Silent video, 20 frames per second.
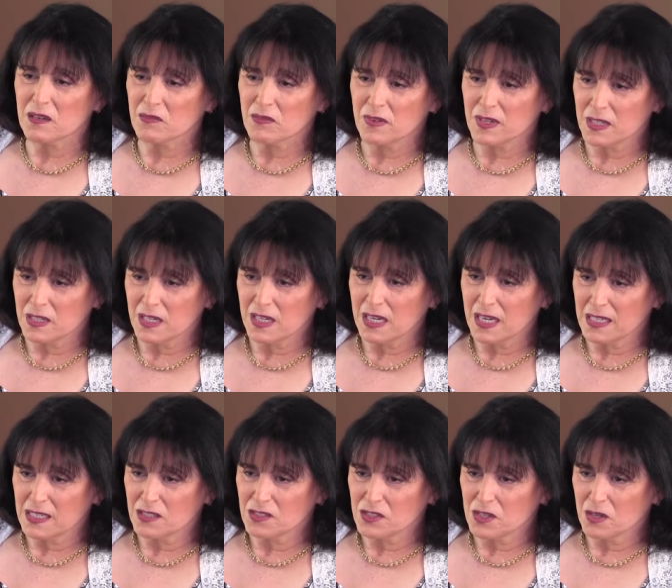of
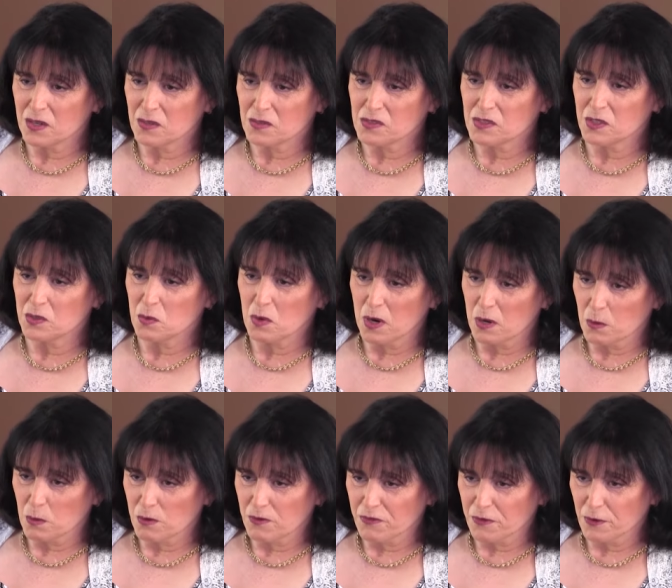Indiana Jones, you are
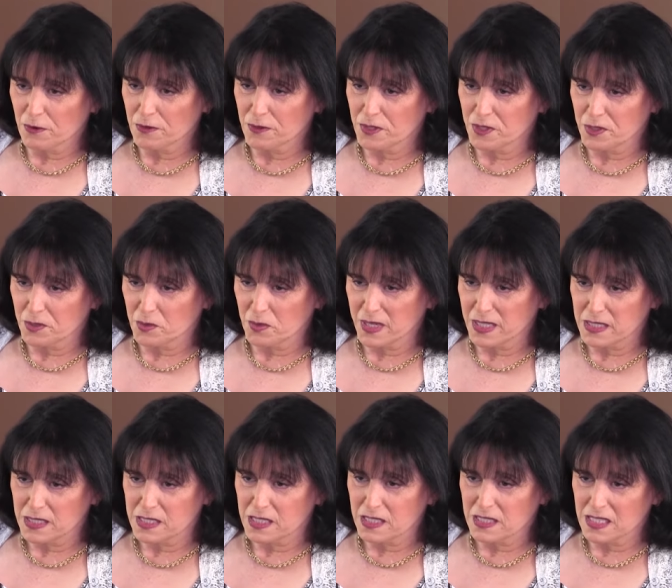referred to
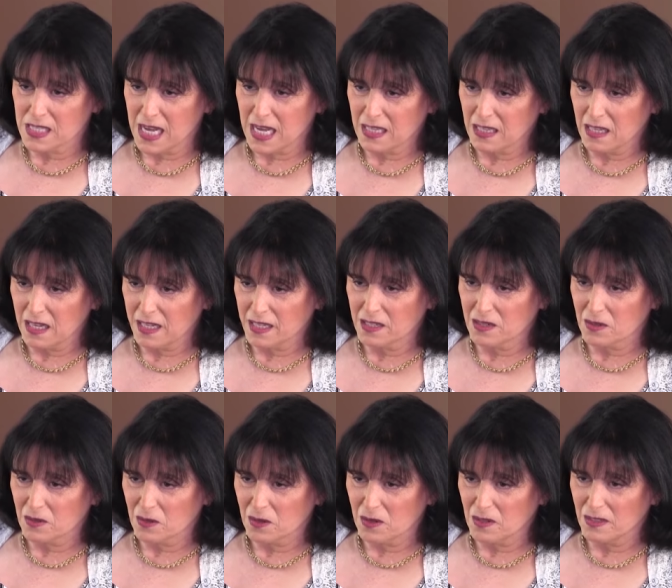as the satellite
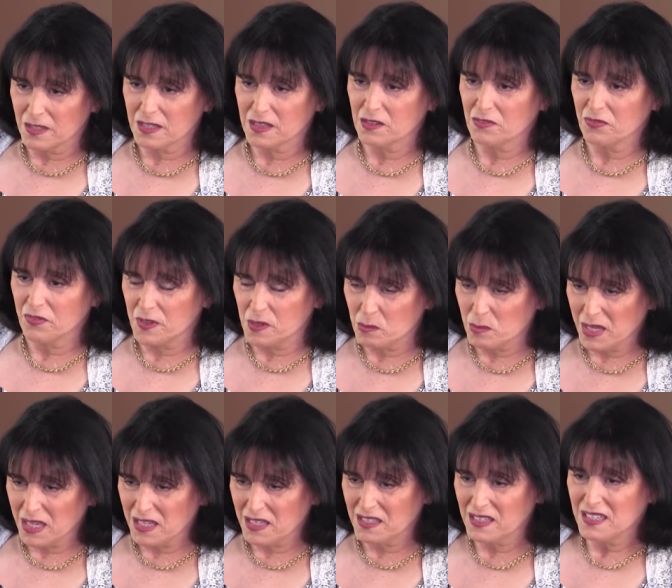girl and the
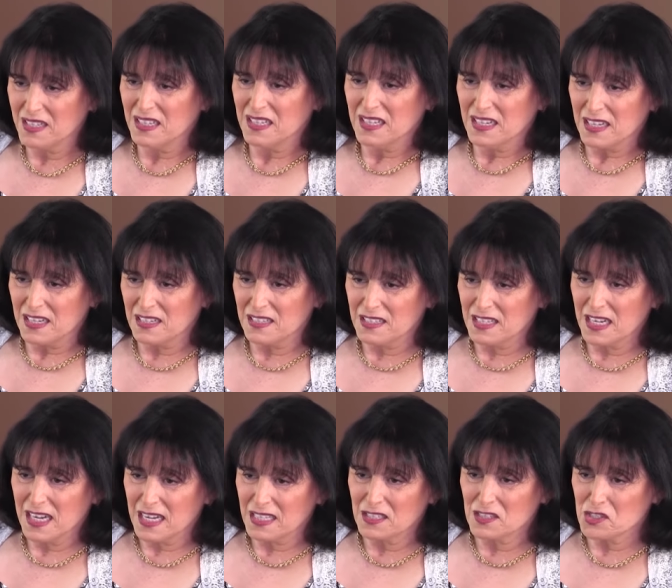female
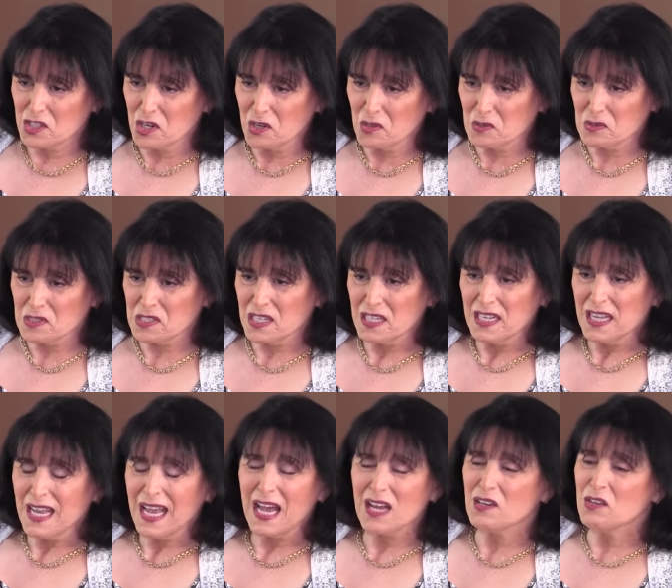Indiana Jones.
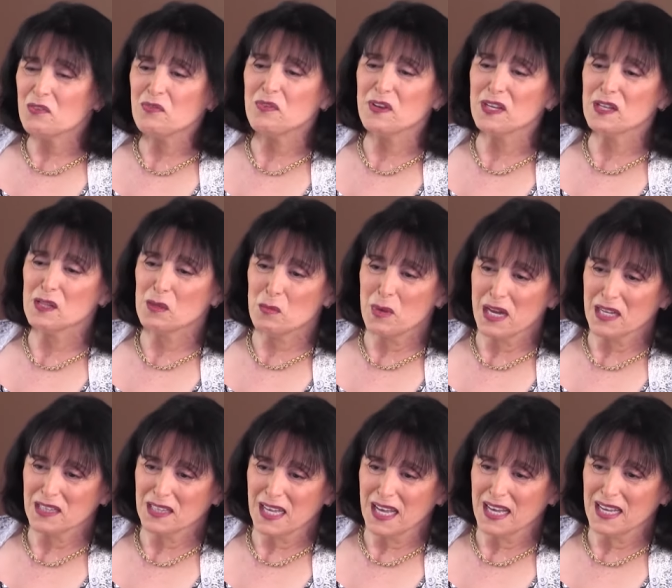How do you feel
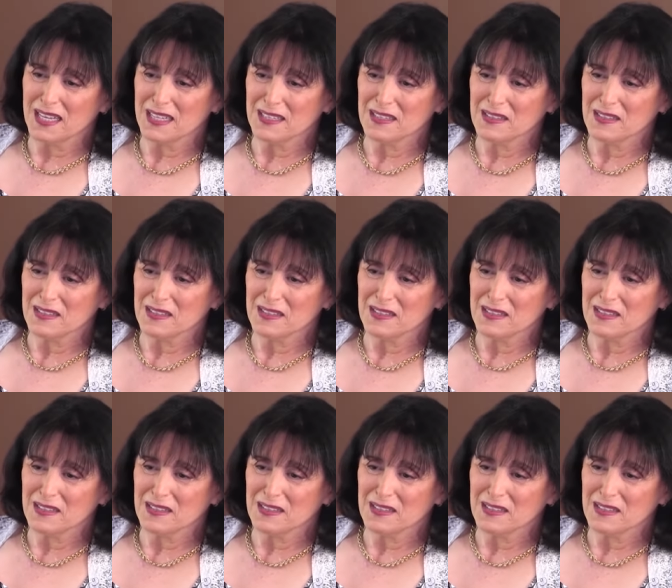about that?